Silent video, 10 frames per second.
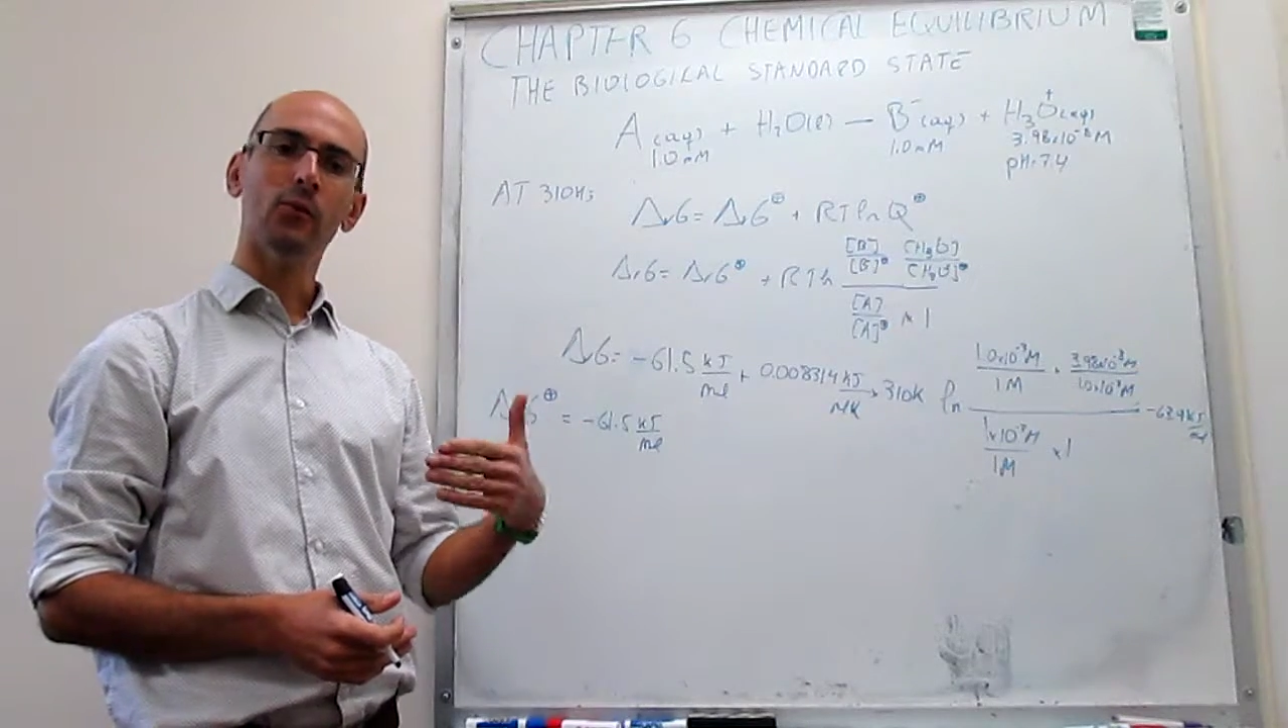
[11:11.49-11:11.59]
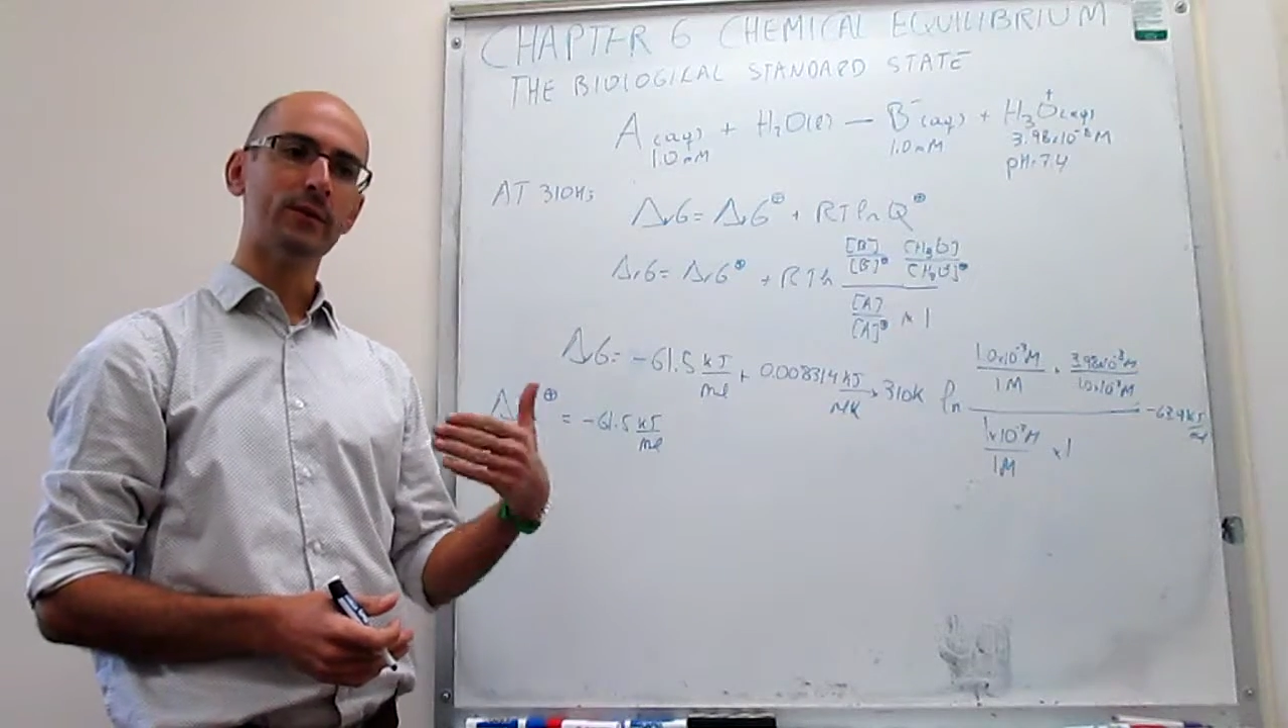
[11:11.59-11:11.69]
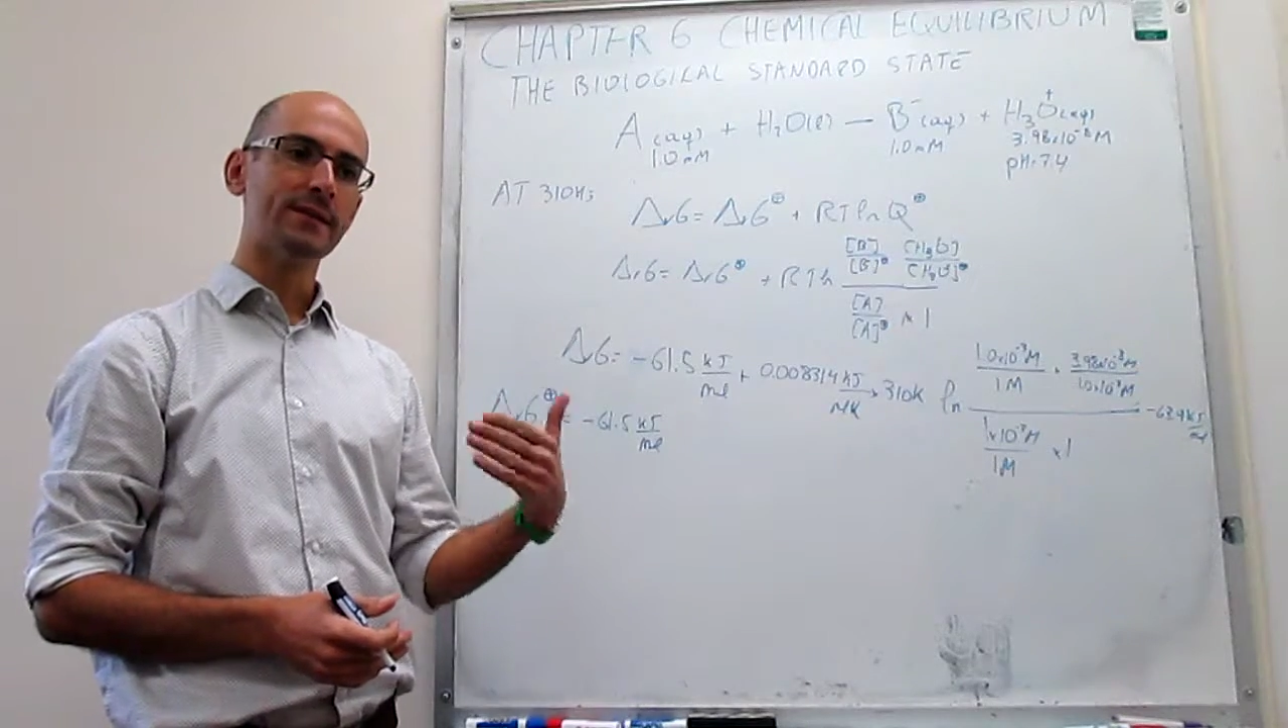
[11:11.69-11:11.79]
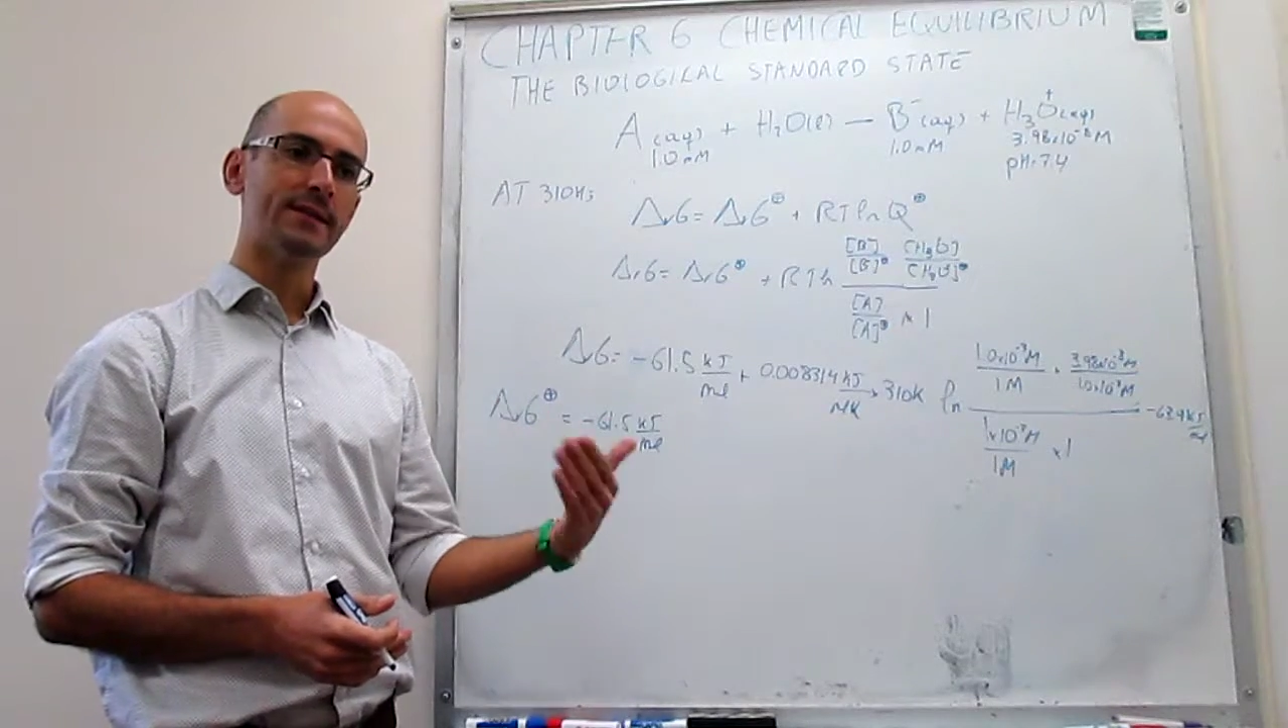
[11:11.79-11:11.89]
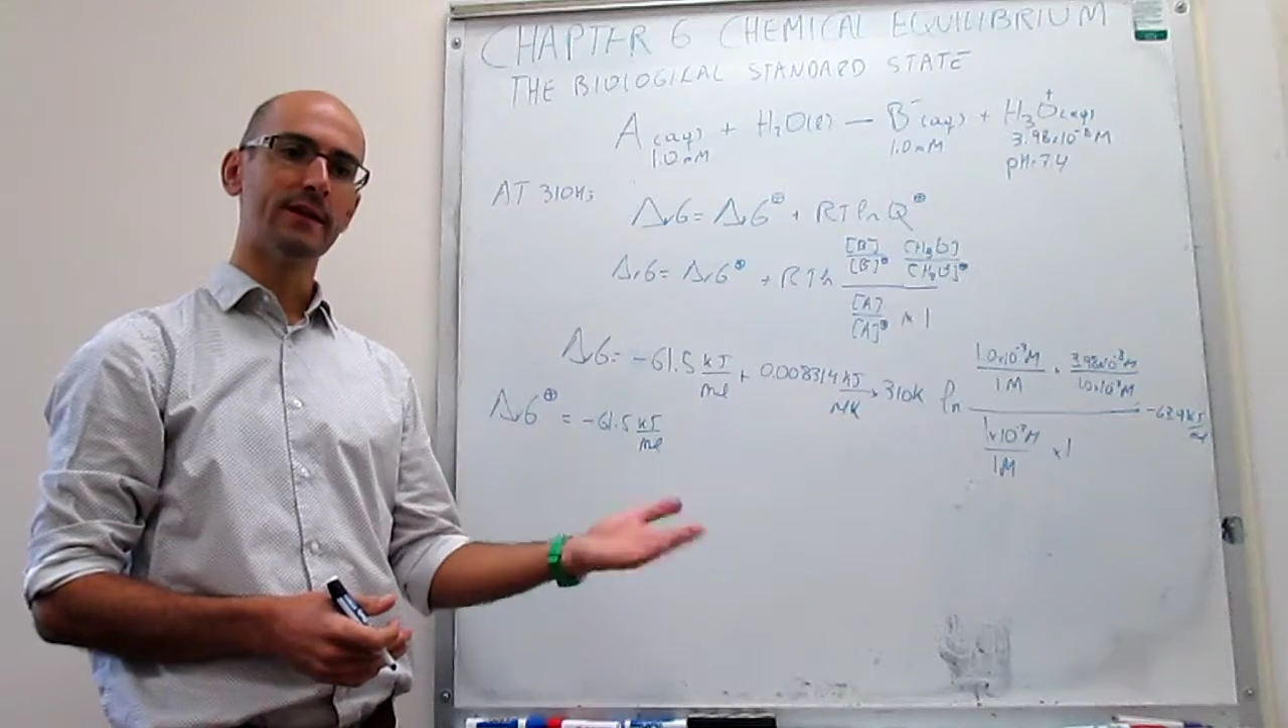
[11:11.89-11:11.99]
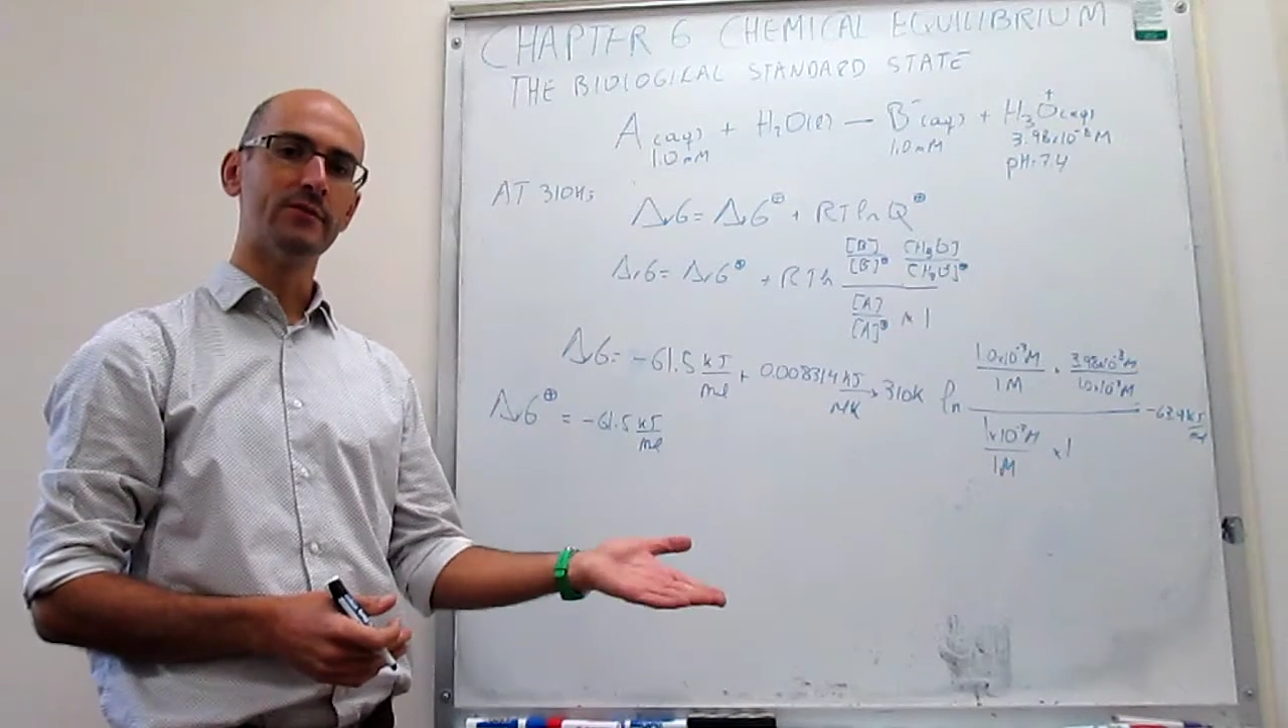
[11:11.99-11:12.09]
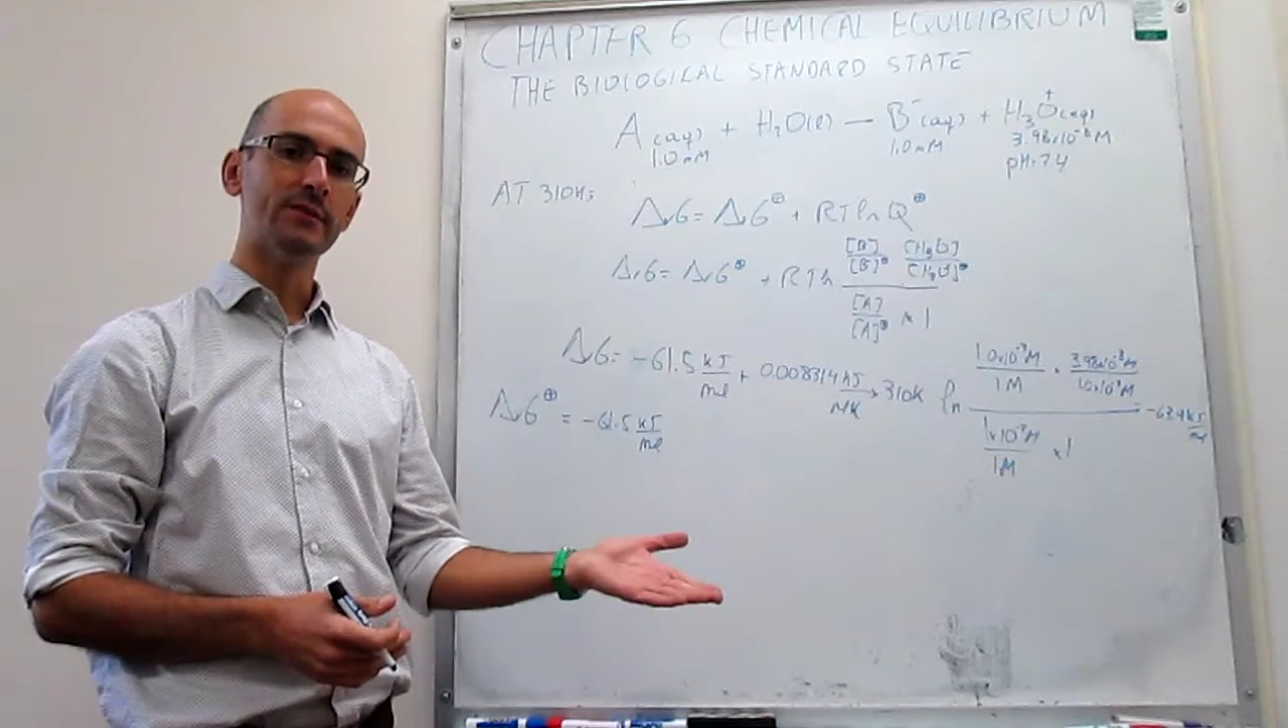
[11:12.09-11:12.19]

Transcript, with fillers: or standard